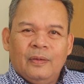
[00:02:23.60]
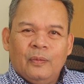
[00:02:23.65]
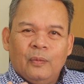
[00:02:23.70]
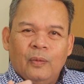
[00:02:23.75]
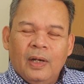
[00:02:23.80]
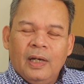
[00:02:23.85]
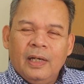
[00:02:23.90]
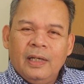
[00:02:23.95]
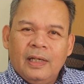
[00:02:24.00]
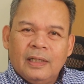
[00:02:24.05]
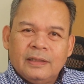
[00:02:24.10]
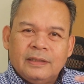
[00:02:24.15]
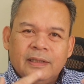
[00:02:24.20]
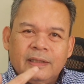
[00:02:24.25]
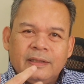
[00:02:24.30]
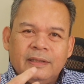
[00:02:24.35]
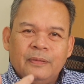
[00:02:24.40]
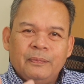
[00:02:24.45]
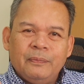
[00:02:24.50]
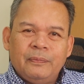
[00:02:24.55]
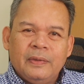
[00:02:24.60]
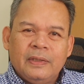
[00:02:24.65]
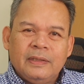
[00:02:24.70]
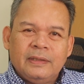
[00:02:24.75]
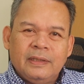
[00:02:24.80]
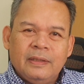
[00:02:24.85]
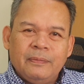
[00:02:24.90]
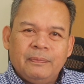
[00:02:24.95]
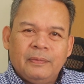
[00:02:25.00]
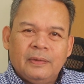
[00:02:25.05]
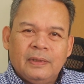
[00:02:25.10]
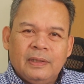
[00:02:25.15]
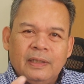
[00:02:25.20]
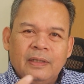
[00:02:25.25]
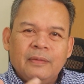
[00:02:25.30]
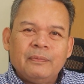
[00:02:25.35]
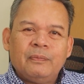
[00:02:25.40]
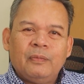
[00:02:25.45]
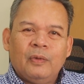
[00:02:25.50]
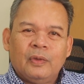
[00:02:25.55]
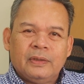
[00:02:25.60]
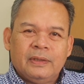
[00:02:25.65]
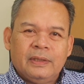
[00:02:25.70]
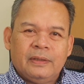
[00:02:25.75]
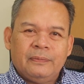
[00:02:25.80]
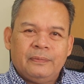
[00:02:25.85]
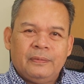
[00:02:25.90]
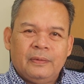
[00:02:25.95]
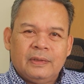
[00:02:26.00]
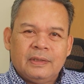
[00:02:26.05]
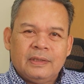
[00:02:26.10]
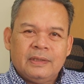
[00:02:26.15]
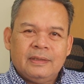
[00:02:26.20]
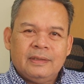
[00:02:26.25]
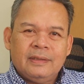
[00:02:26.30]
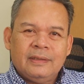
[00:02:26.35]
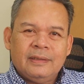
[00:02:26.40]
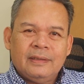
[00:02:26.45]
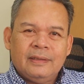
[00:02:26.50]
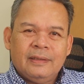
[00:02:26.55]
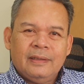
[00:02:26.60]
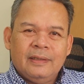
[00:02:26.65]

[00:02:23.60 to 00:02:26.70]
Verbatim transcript: Why are certain principles important for us?